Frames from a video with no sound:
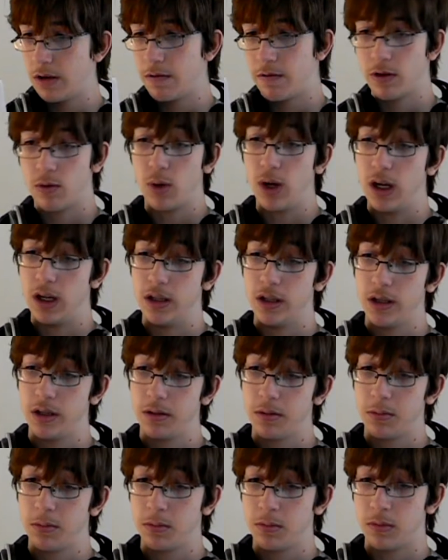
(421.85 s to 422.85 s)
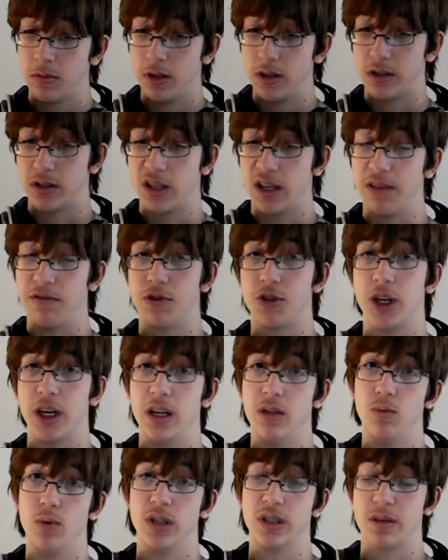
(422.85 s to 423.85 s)
for one, the slave
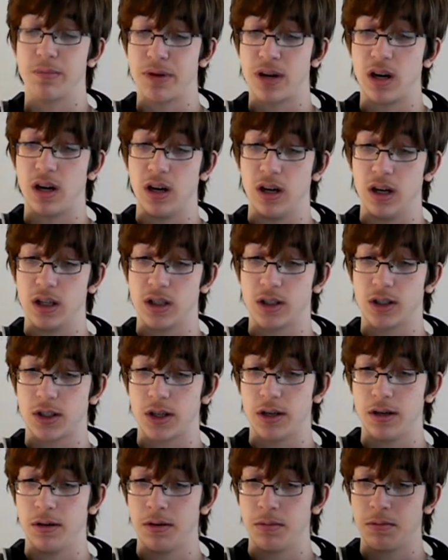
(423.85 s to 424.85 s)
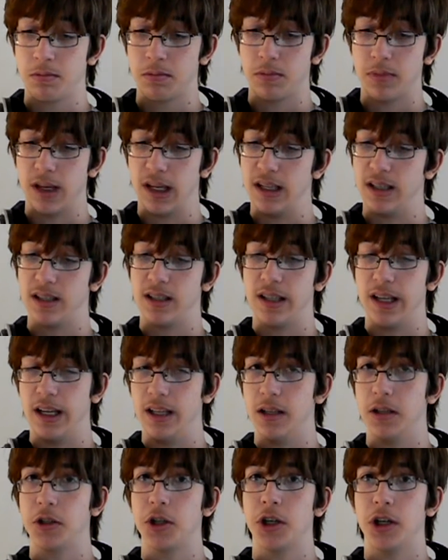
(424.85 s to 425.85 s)
trade was abolished, as
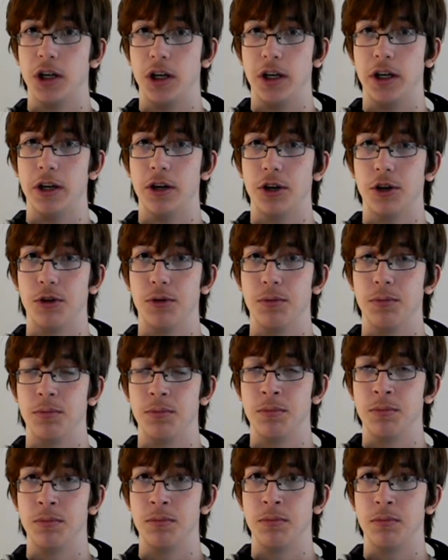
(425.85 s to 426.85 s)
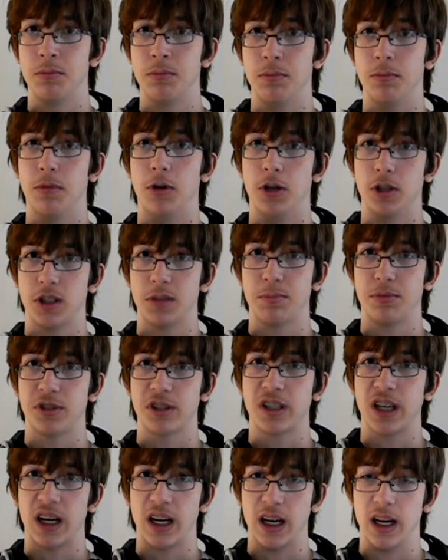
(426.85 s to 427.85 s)
stated earlier,
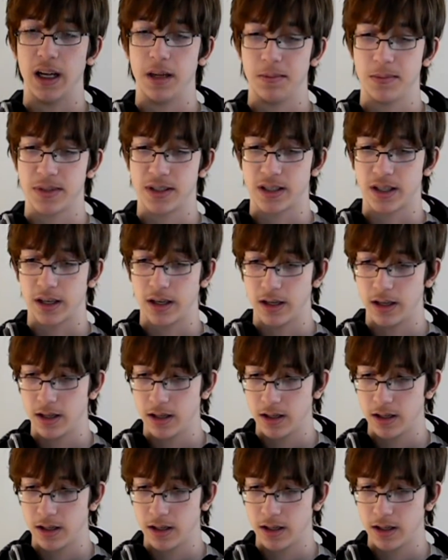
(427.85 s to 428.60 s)
multiple times.